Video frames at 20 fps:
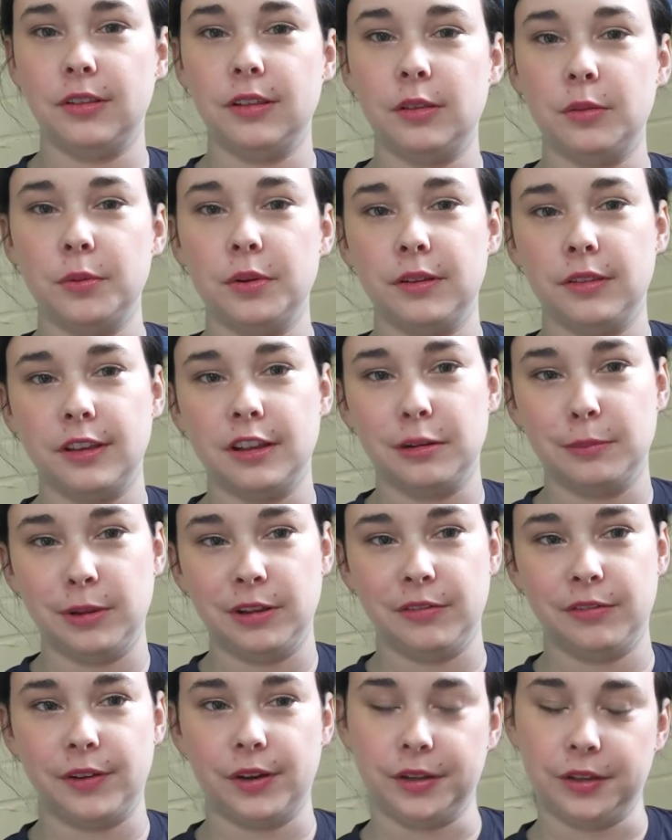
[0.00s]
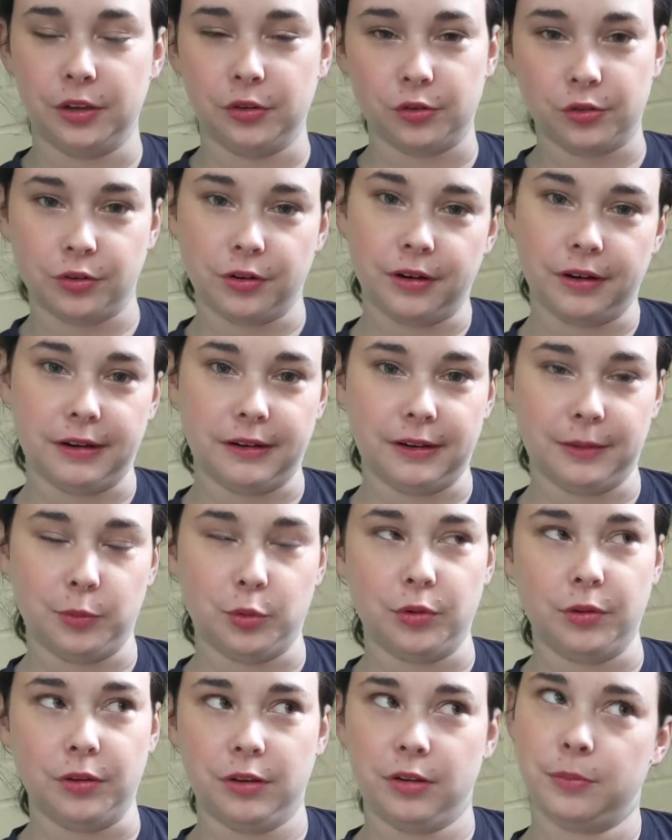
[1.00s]
This one is going to be fairly short, and I'm
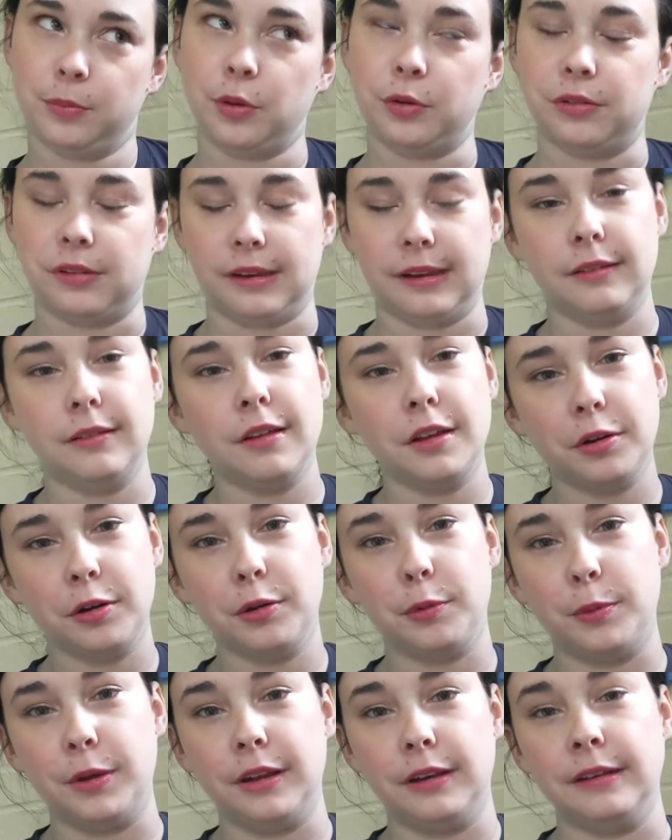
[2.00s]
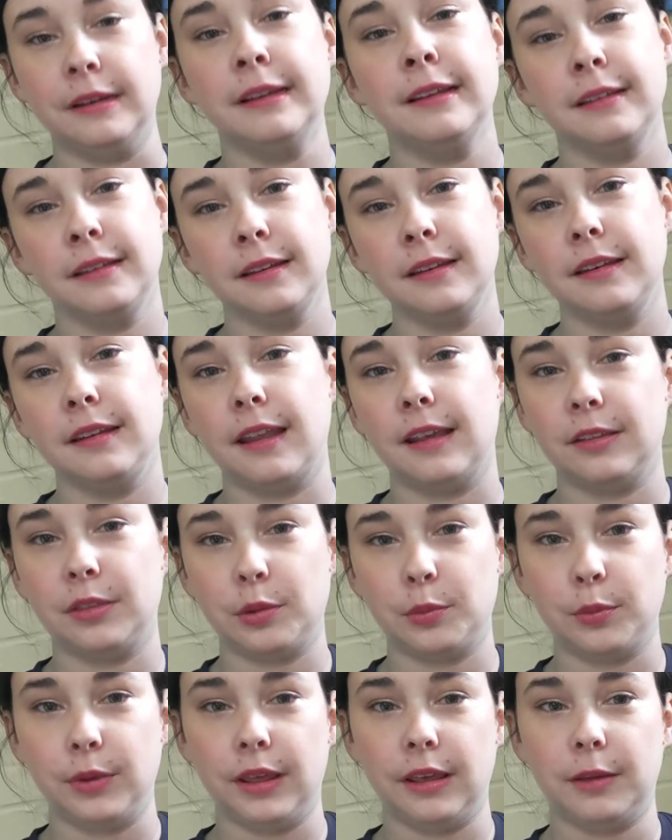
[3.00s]
going to post a longer one
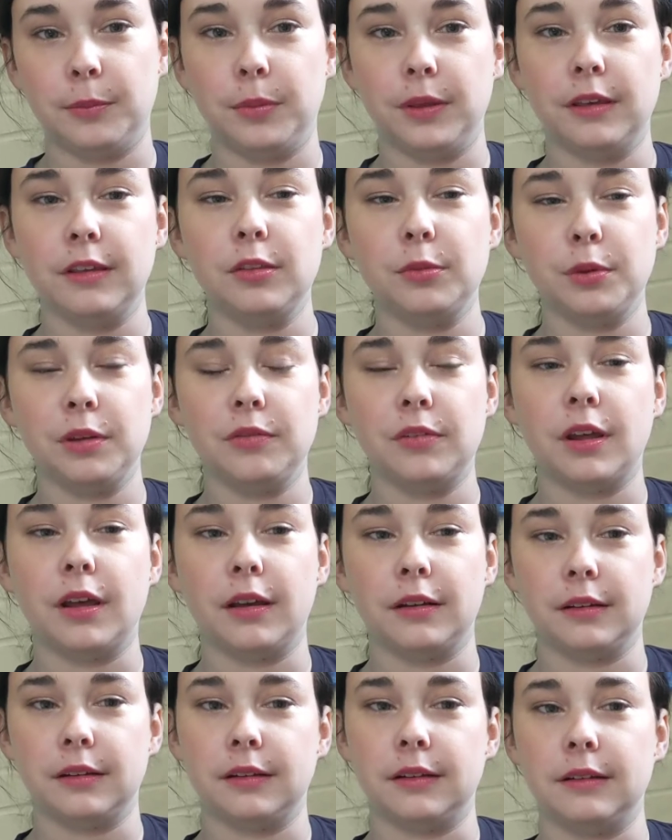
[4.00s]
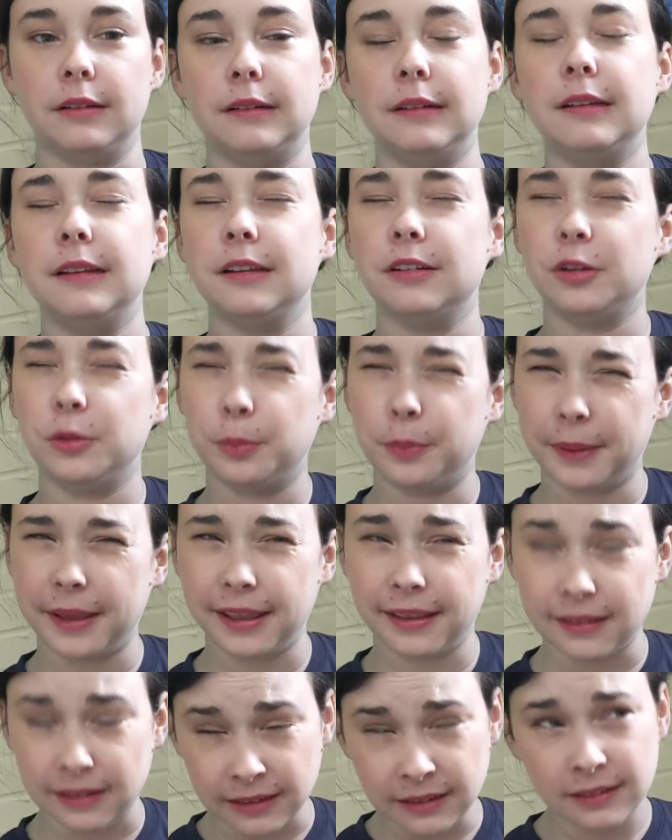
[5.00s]
next week because we've talked a little
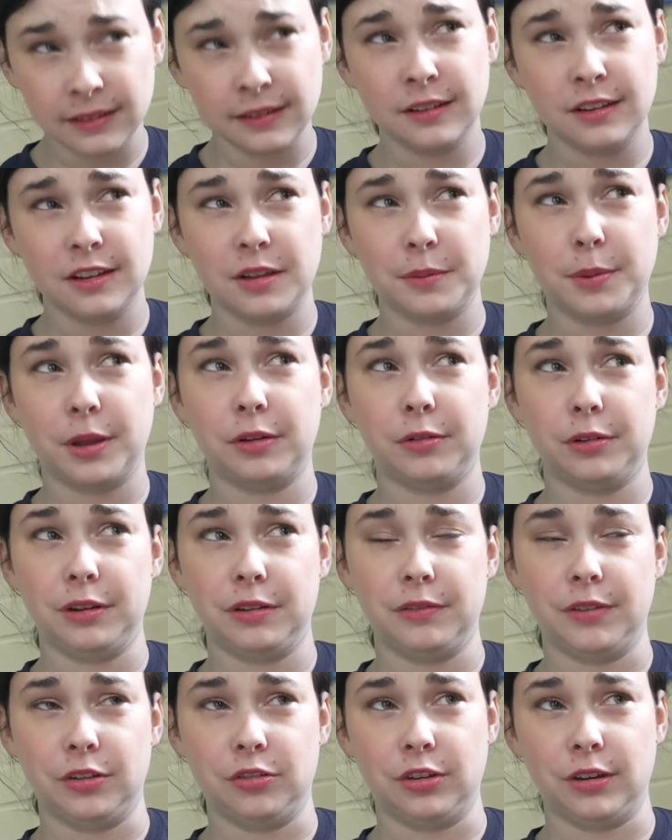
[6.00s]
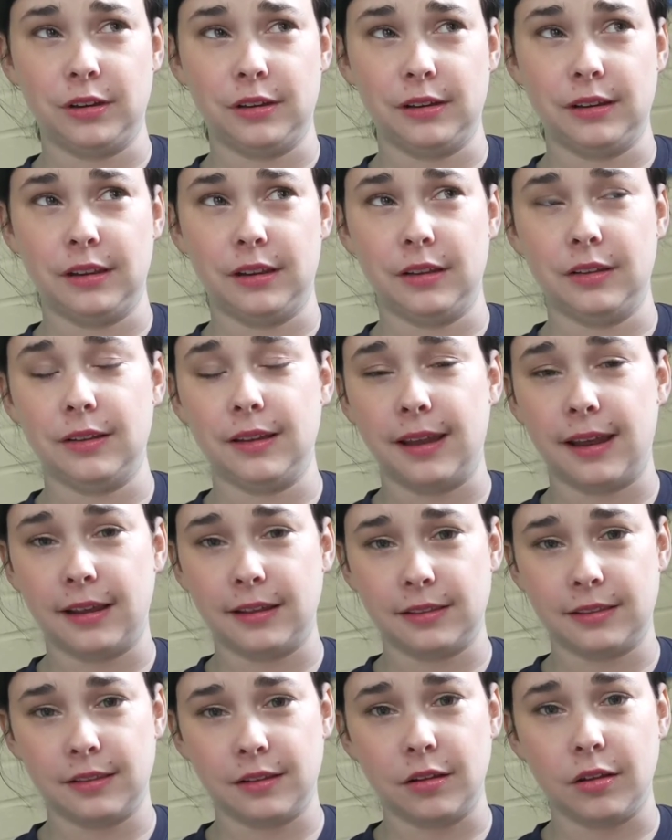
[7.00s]
bit about revision in
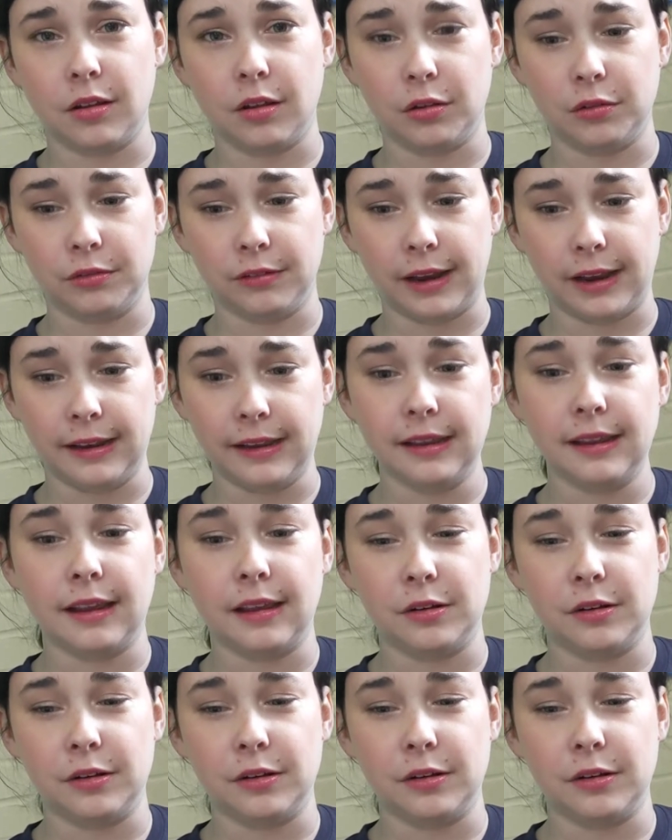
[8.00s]
class already.